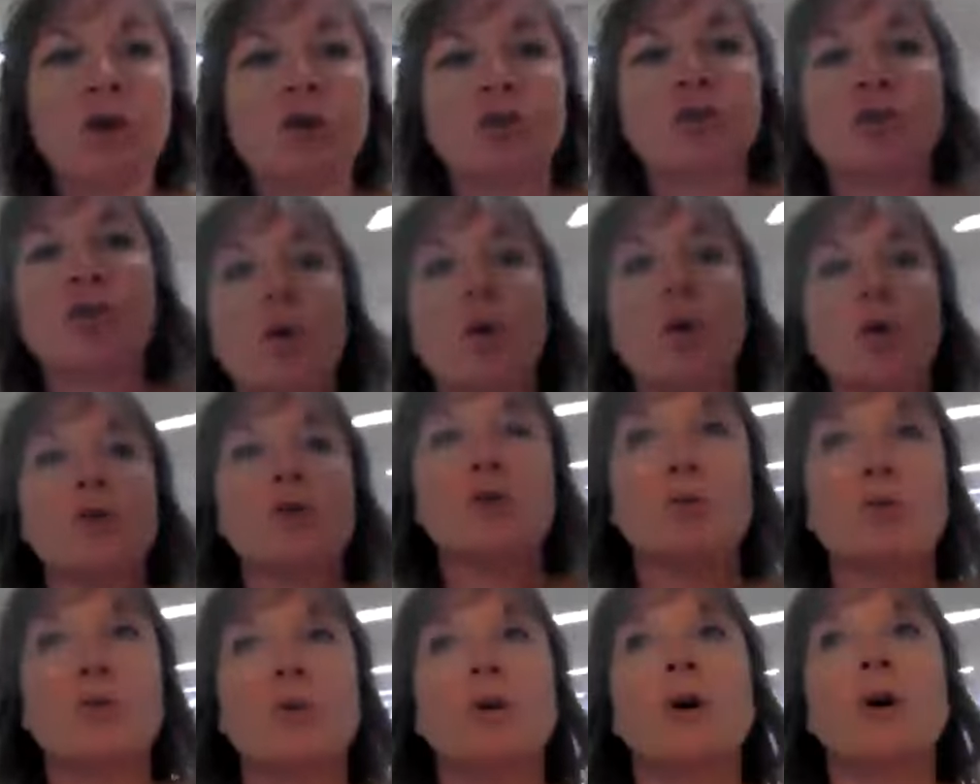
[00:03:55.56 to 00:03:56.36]
So
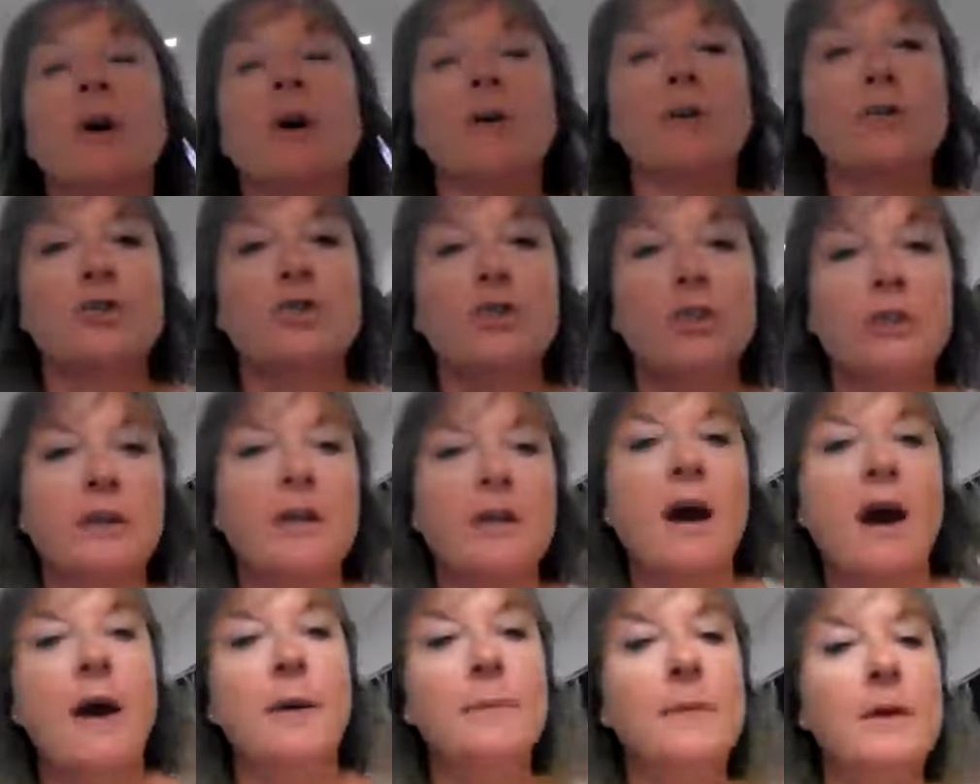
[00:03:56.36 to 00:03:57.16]
you should
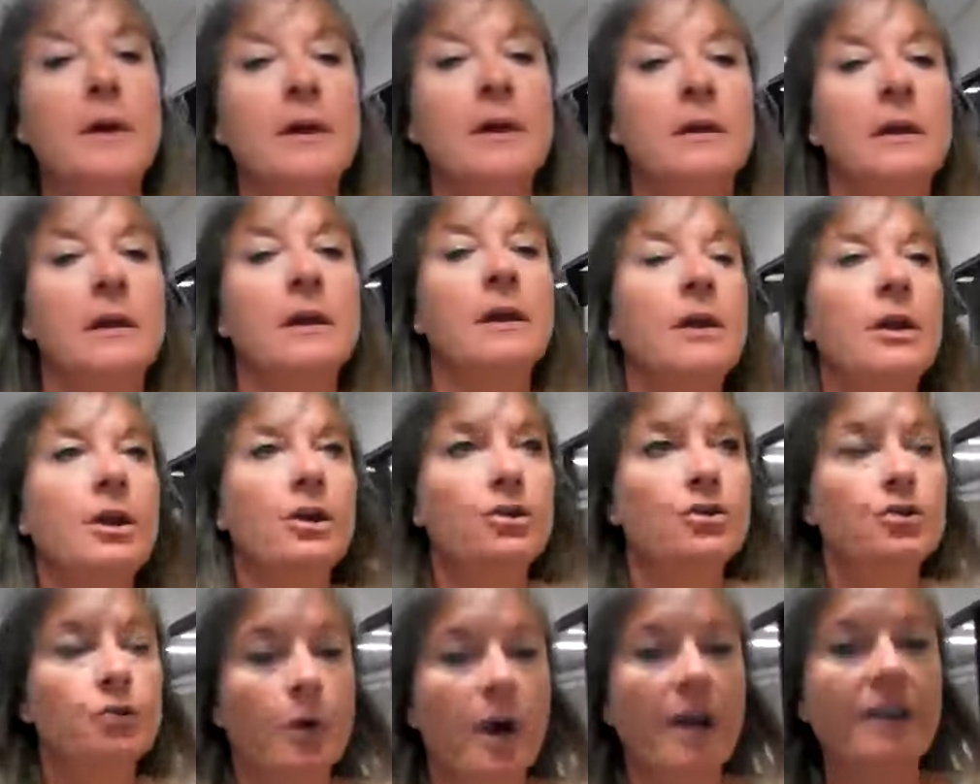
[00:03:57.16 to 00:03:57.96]
come
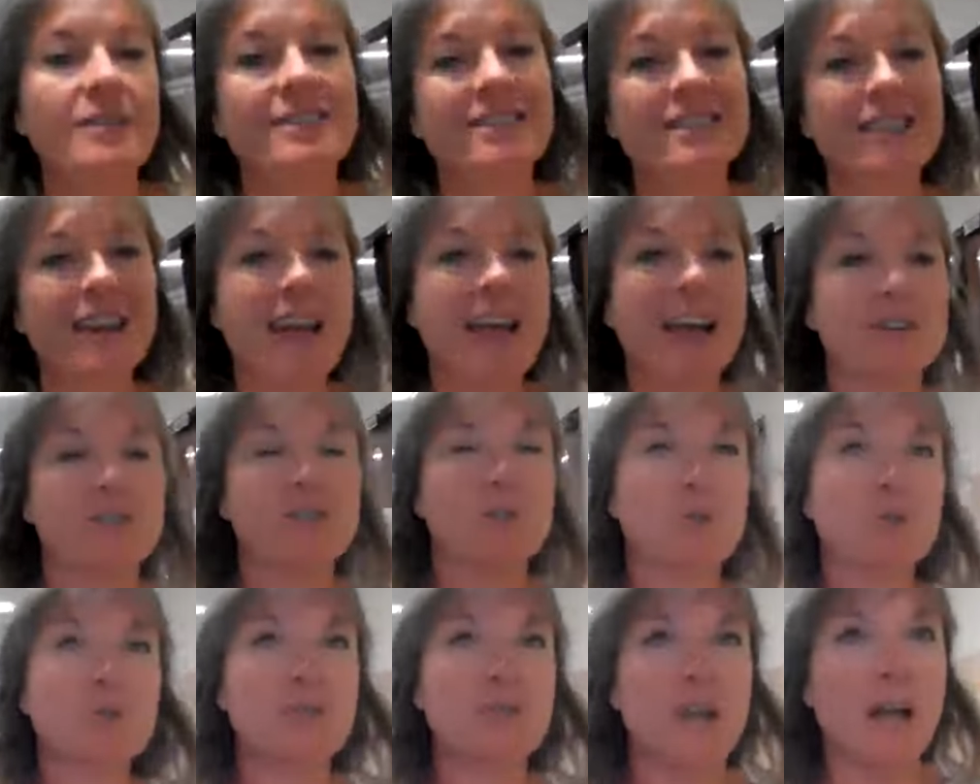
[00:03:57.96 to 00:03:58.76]
dressed to
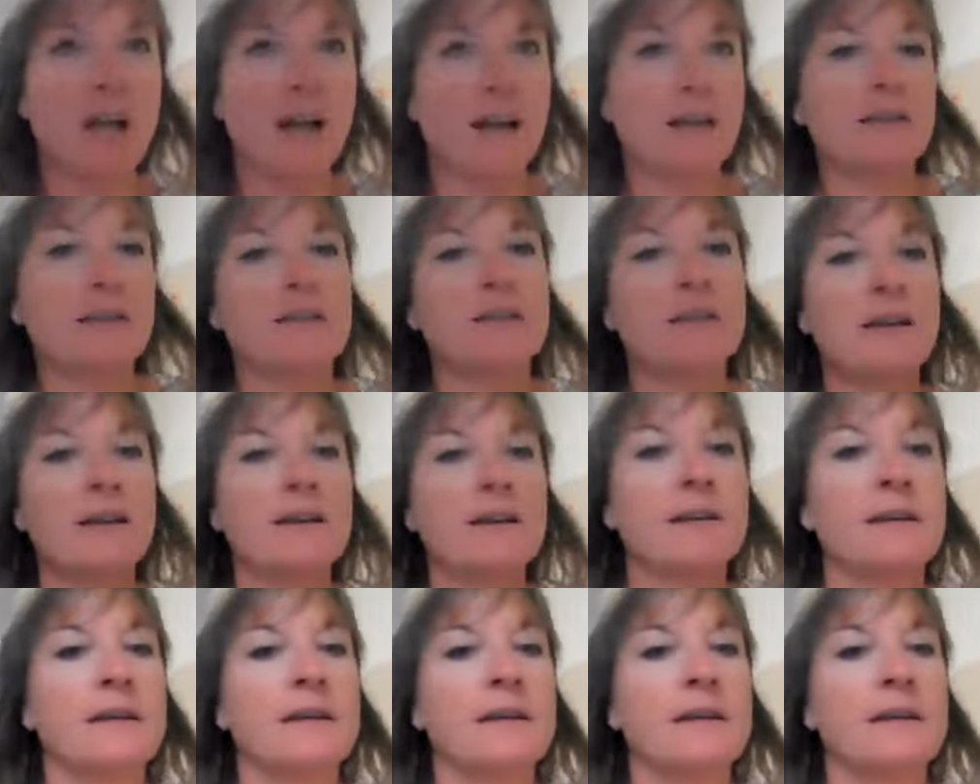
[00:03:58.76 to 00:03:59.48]
exercise,